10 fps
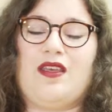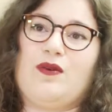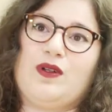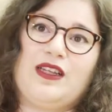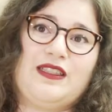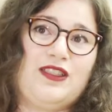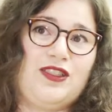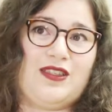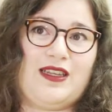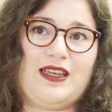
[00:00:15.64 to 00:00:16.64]
Well,
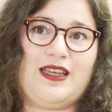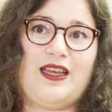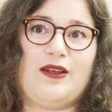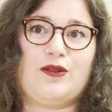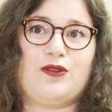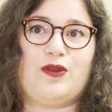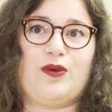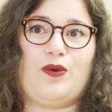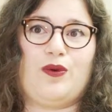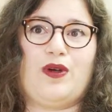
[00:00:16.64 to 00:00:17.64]
additionally, I
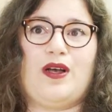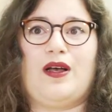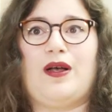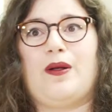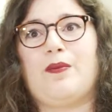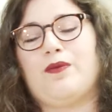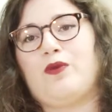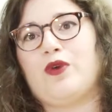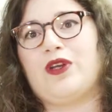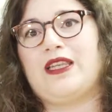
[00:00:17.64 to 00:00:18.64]
also
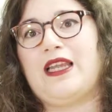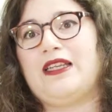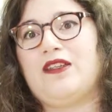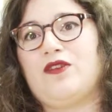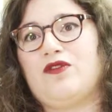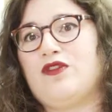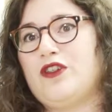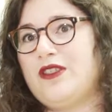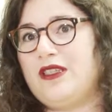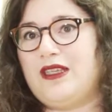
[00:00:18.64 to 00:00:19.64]
work at Leiden
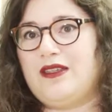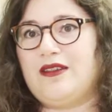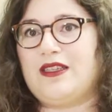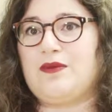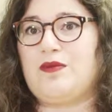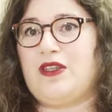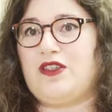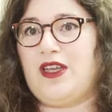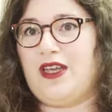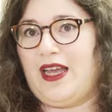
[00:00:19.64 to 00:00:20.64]
University as a
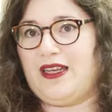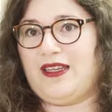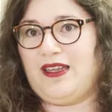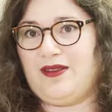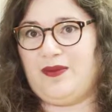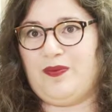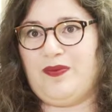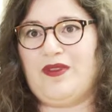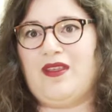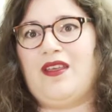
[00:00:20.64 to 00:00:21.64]
PhD candidate
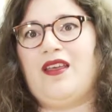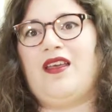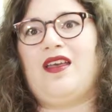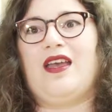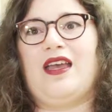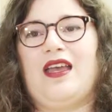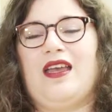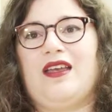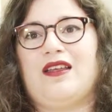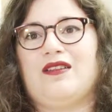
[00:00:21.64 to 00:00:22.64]

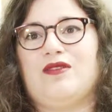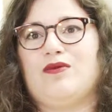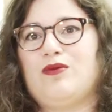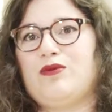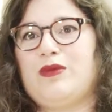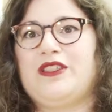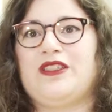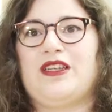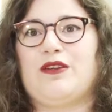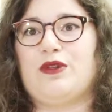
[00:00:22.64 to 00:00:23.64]
and
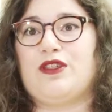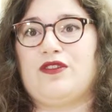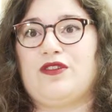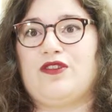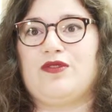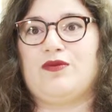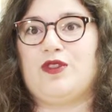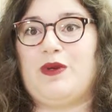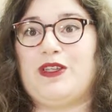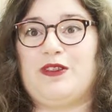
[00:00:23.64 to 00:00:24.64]
basically research
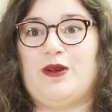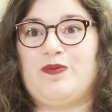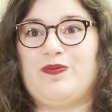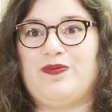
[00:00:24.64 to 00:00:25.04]
space law.